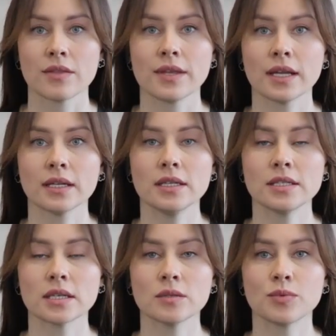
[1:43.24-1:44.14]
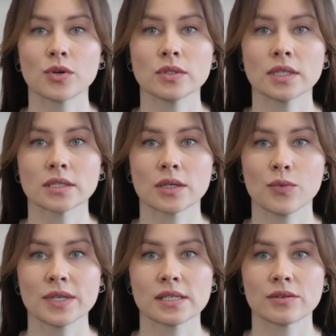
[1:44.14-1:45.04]
The analytical product
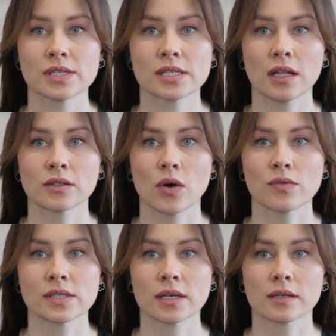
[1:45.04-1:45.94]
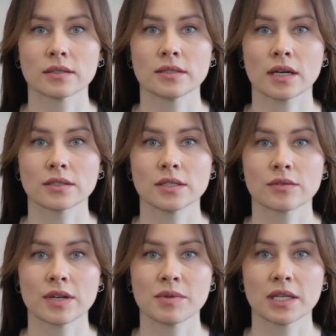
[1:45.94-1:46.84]
with the result of the
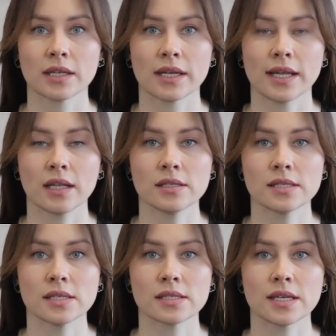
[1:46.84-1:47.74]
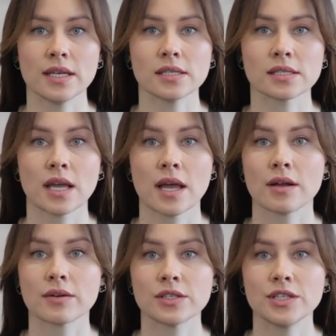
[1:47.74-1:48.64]
conducted criminal analysis is
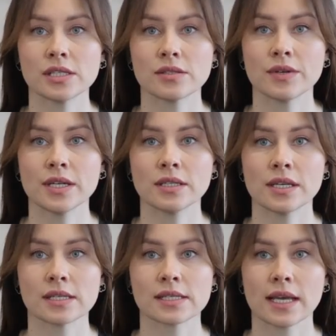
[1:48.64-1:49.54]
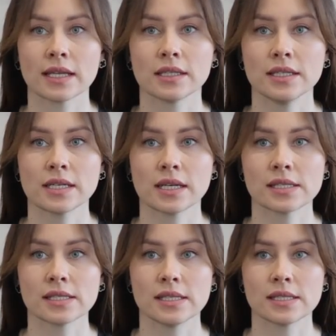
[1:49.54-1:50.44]
registered in the analytical
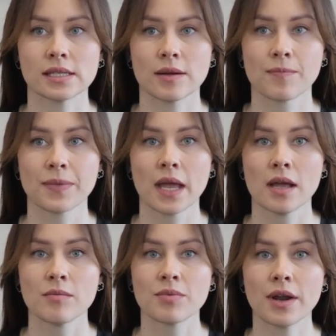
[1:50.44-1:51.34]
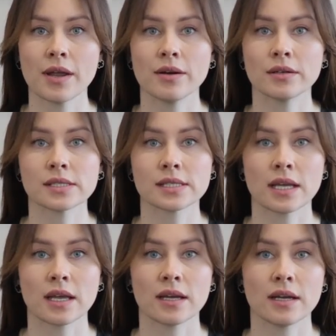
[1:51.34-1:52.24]
system. Prior
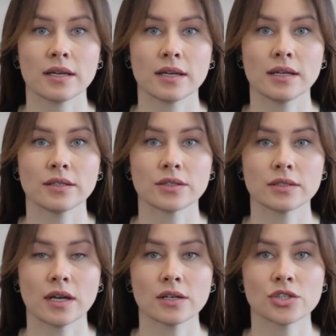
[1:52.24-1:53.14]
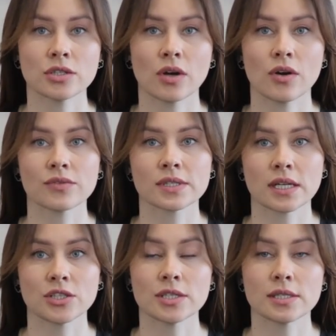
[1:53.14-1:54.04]
the introduction of
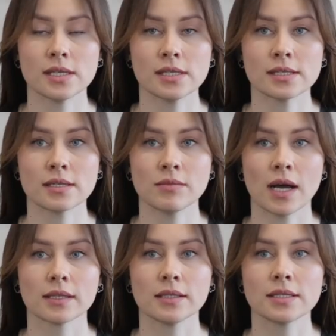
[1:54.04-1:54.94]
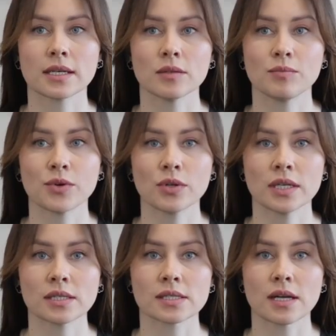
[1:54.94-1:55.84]
such a system, analytical
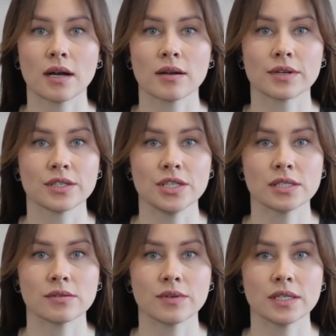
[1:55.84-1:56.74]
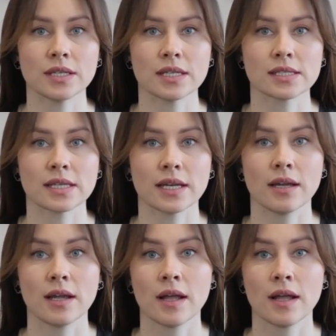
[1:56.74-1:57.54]
products are registered in the